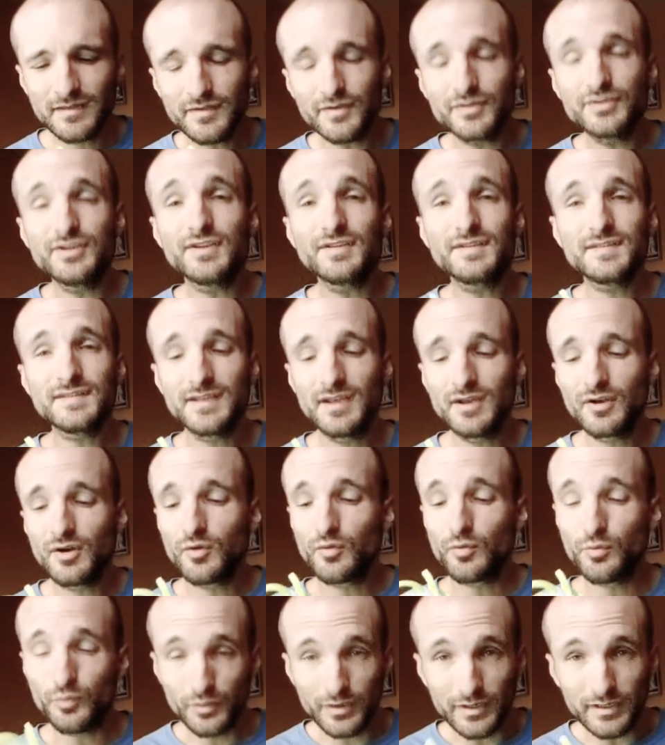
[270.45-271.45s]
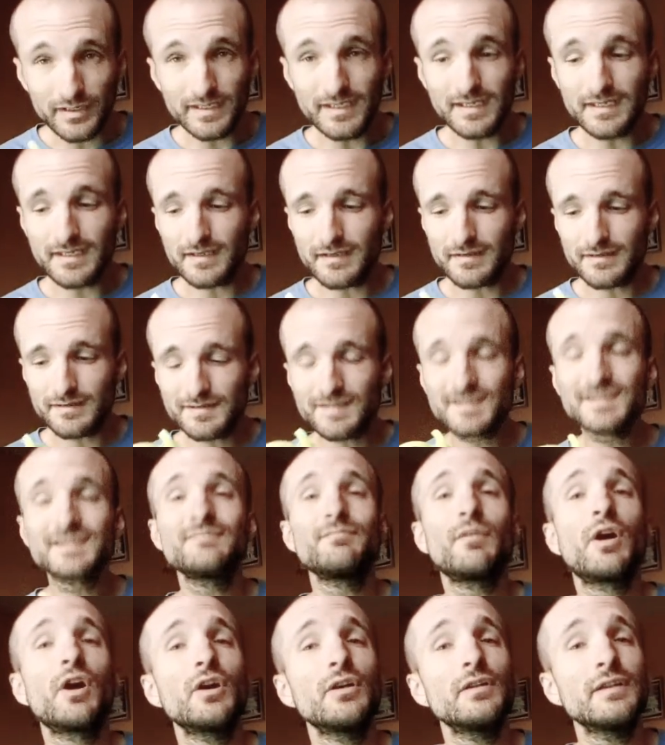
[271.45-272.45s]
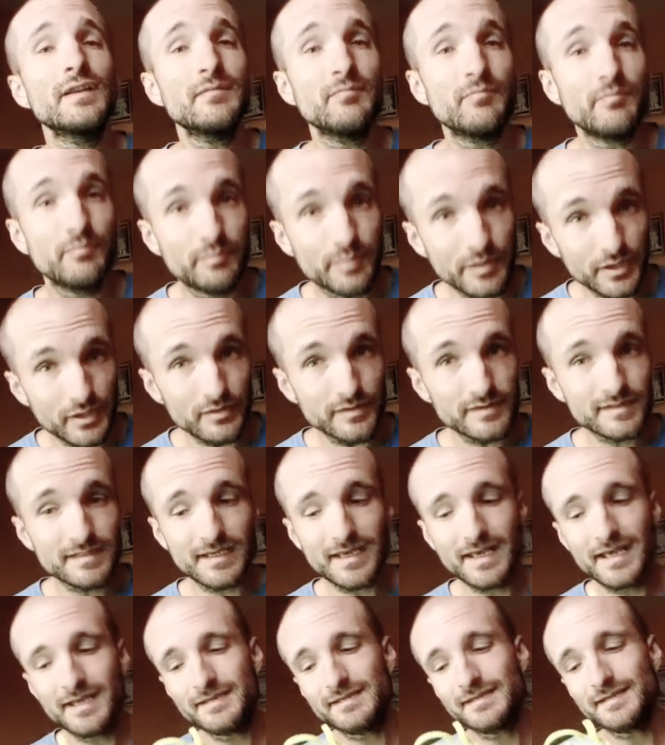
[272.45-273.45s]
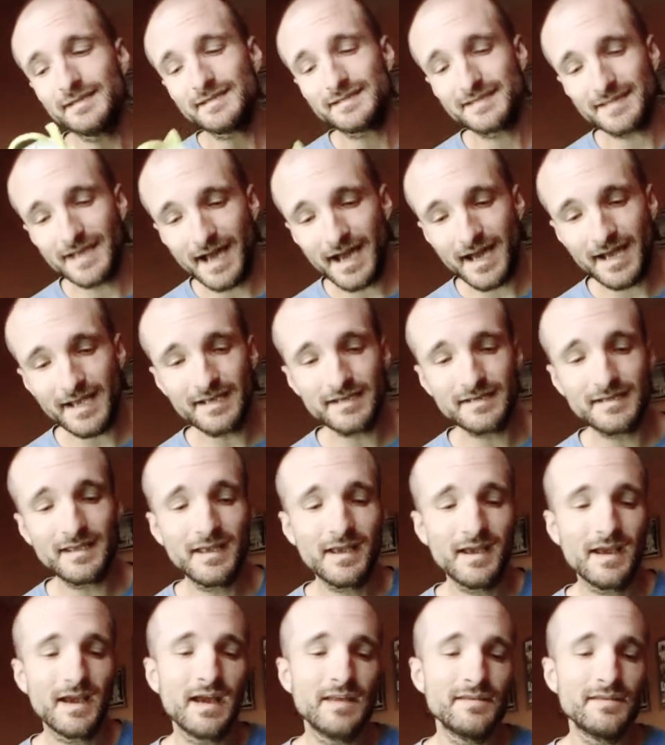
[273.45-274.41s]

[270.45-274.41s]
They're just really smartly built and designed.